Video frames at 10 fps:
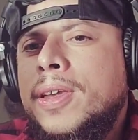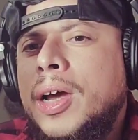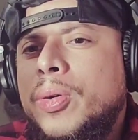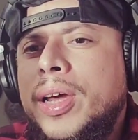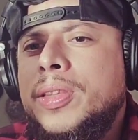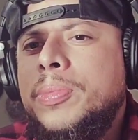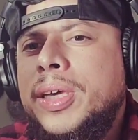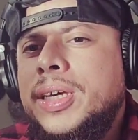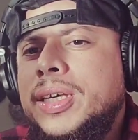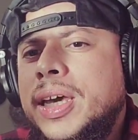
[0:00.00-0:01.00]
I would have to
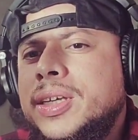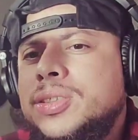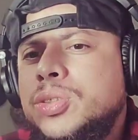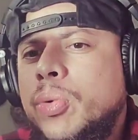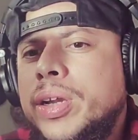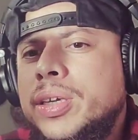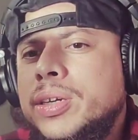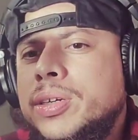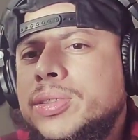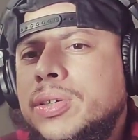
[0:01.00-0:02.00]
make a guess, 20
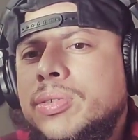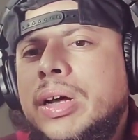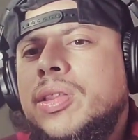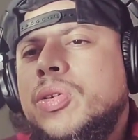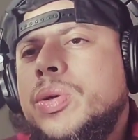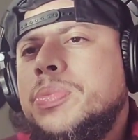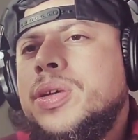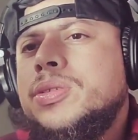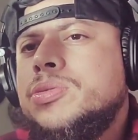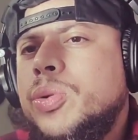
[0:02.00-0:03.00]
years. I don't know how long we've
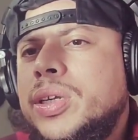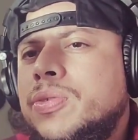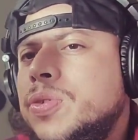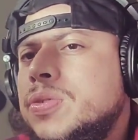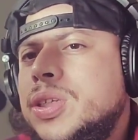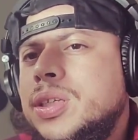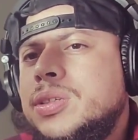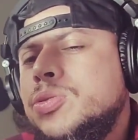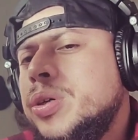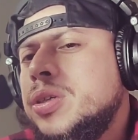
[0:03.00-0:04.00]
been, 20,
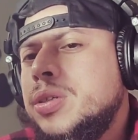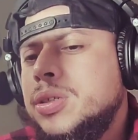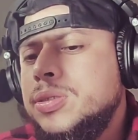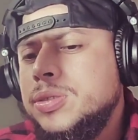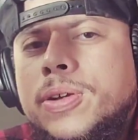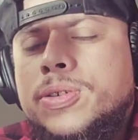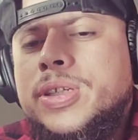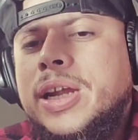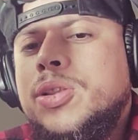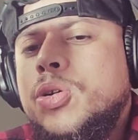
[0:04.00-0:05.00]
15, 20 years. You know,
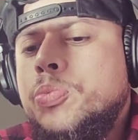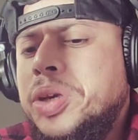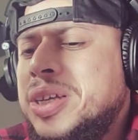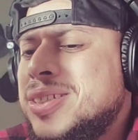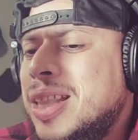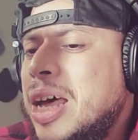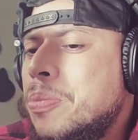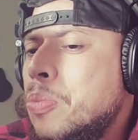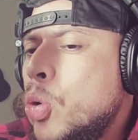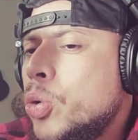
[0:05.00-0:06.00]
standalone means a lot
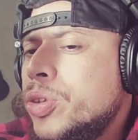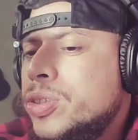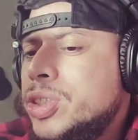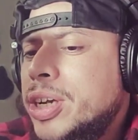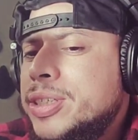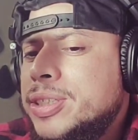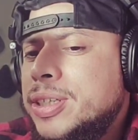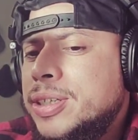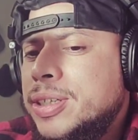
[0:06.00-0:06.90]
more than just